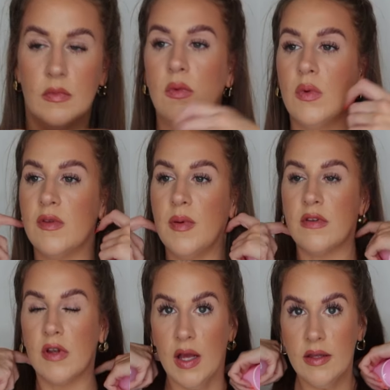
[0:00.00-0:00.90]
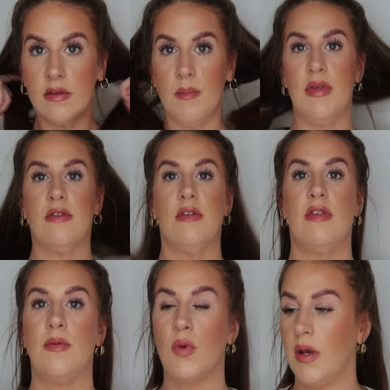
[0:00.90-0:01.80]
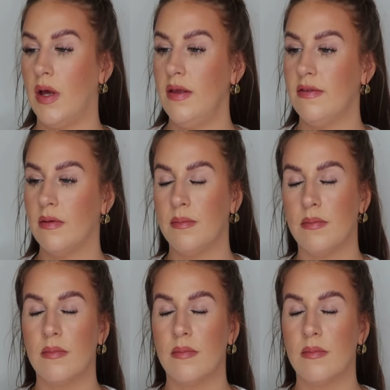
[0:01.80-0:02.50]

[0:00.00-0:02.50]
Oh, it smells nice. Mister seems quite nice.